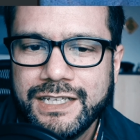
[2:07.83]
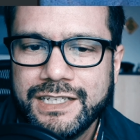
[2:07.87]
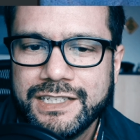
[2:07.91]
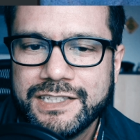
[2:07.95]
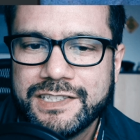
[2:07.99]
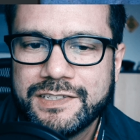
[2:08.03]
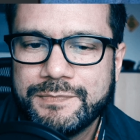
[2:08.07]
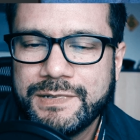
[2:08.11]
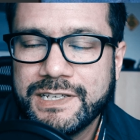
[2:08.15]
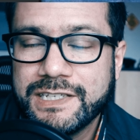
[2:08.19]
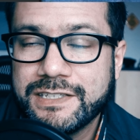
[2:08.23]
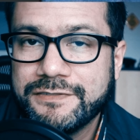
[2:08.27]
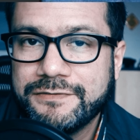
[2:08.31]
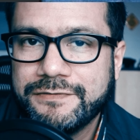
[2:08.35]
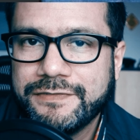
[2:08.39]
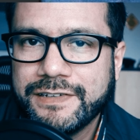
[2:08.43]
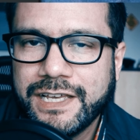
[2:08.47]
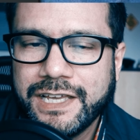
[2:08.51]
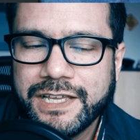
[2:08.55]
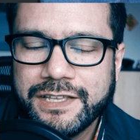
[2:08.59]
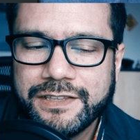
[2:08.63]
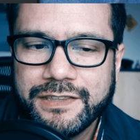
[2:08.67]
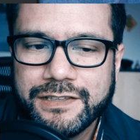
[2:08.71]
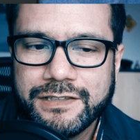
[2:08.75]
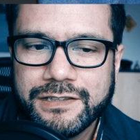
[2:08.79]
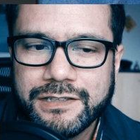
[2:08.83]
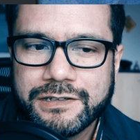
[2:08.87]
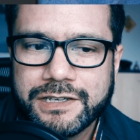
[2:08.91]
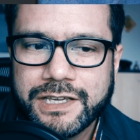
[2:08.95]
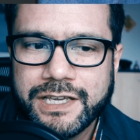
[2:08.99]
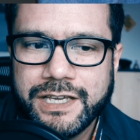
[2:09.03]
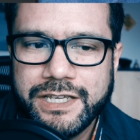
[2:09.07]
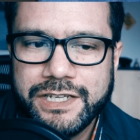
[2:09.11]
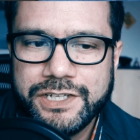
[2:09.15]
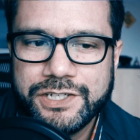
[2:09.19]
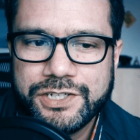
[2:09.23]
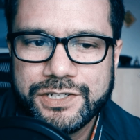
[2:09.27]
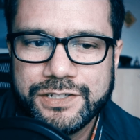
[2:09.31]
specifying the
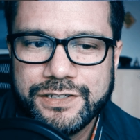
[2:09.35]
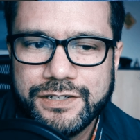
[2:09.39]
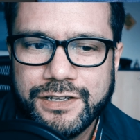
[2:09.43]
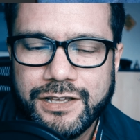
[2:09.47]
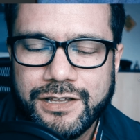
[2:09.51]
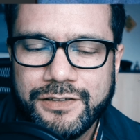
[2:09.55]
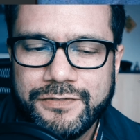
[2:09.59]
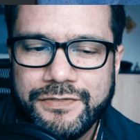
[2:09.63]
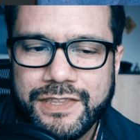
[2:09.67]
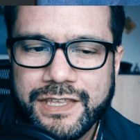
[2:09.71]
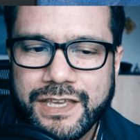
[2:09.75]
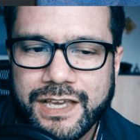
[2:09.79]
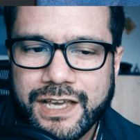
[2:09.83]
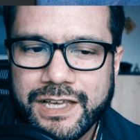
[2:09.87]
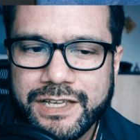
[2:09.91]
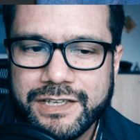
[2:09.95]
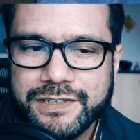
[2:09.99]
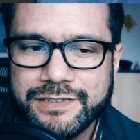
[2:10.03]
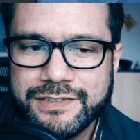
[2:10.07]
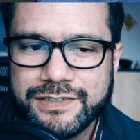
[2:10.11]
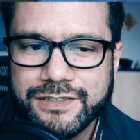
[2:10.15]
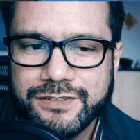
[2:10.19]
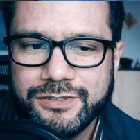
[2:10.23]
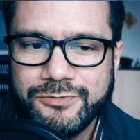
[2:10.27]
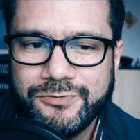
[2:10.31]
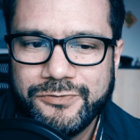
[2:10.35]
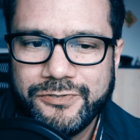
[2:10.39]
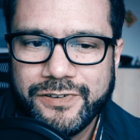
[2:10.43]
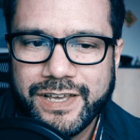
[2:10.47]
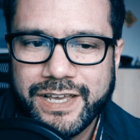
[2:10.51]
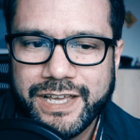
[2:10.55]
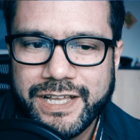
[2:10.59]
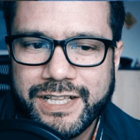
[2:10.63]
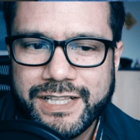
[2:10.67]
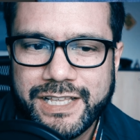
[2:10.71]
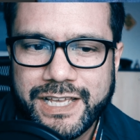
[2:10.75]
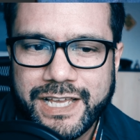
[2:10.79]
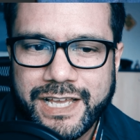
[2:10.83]
location of the ISO
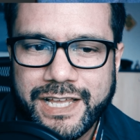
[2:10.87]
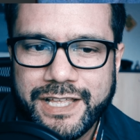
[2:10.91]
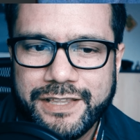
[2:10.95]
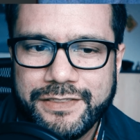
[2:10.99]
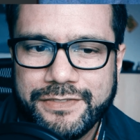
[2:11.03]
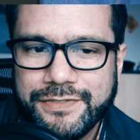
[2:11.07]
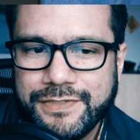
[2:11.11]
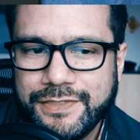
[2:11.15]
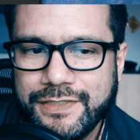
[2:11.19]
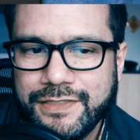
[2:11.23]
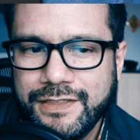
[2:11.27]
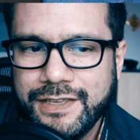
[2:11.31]
file and